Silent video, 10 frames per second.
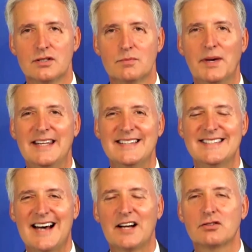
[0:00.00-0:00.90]
but
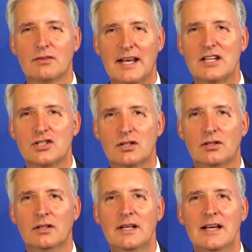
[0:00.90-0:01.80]

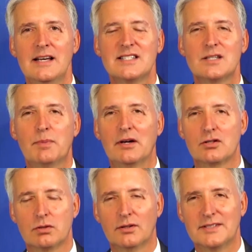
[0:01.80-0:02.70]
indoctrinational
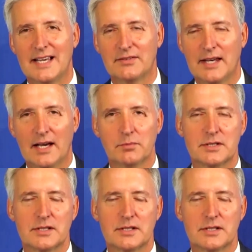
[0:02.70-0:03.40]
spiritual death camps.